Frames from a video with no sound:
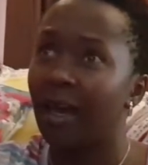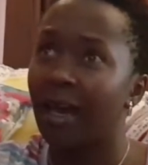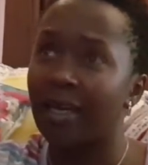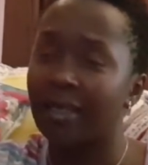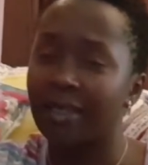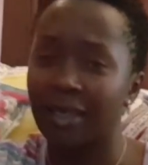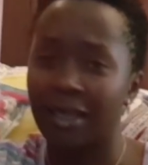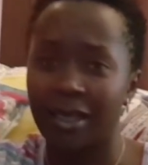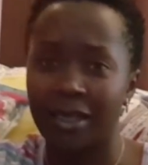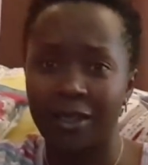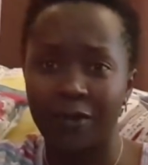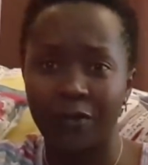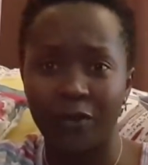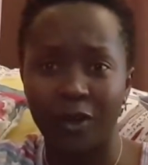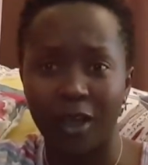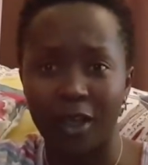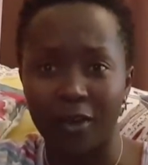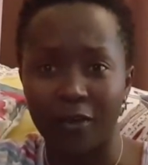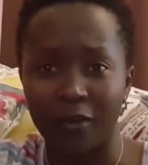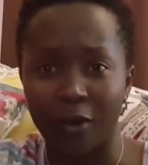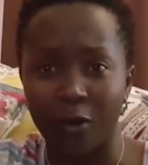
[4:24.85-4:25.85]
attires for
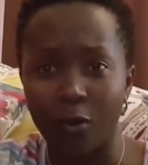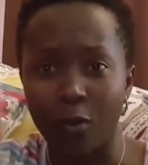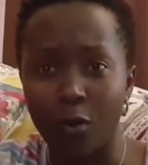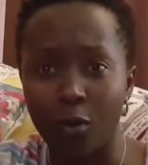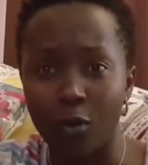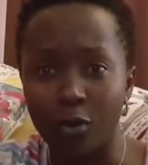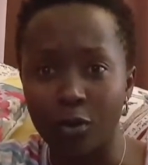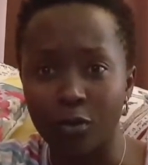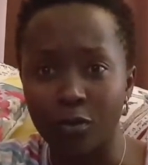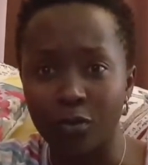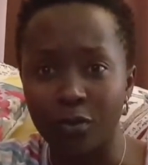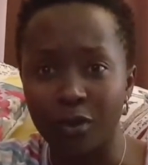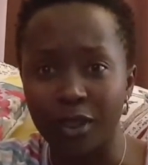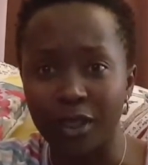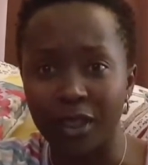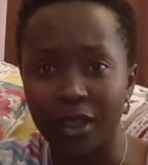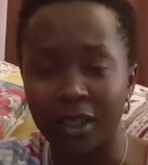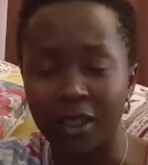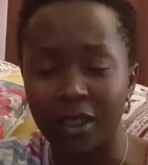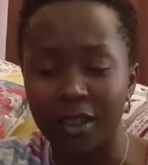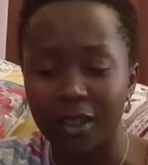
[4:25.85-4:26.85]
like the whole
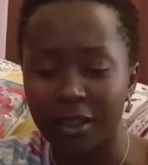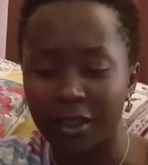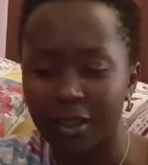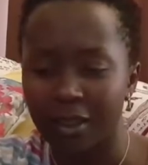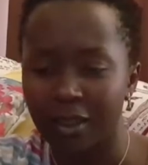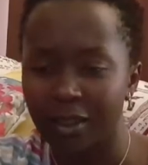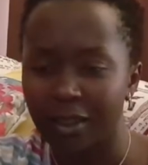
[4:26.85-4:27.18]
week.